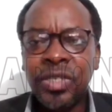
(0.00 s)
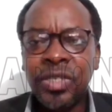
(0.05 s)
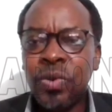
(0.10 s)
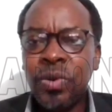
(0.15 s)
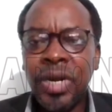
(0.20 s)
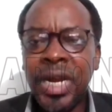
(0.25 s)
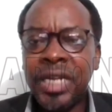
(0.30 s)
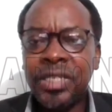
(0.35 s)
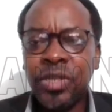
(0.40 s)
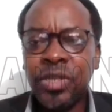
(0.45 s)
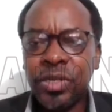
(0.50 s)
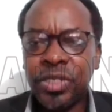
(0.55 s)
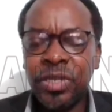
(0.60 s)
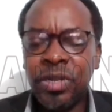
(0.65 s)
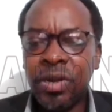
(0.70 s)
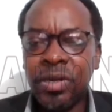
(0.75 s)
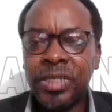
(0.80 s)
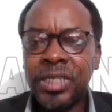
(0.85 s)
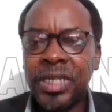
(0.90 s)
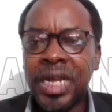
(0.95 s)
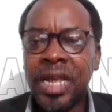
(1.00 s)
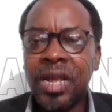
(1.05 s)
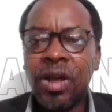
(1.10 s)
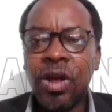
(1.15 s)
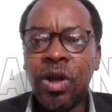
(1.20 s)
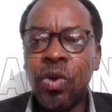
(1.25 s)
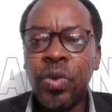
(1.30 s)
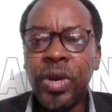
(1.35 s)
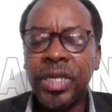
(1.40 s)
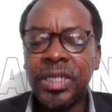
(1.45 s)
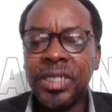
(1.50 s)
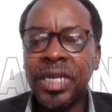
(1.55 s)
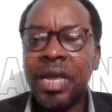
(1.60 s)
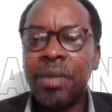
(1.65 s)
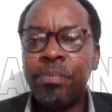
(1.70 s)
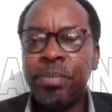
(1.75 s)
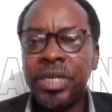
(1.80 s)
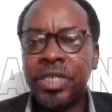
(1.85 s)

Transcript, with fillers: Okay, so let us lastly, not, uh, Doctor always, Tony, uh,